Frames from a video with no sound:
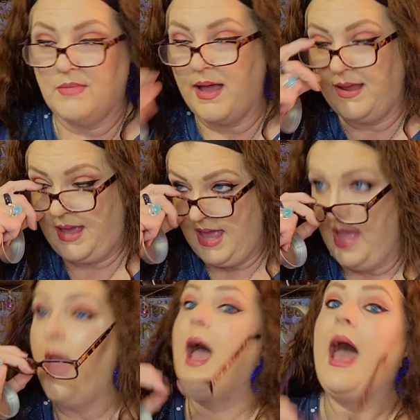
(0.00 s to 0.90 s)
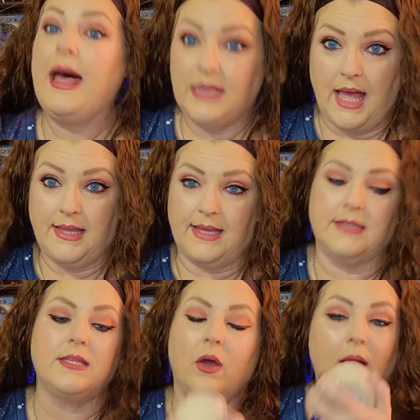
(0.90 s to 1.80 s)
like, I like it,
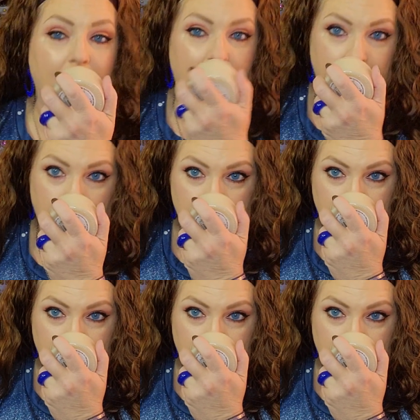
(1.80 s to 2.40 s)
so I got it.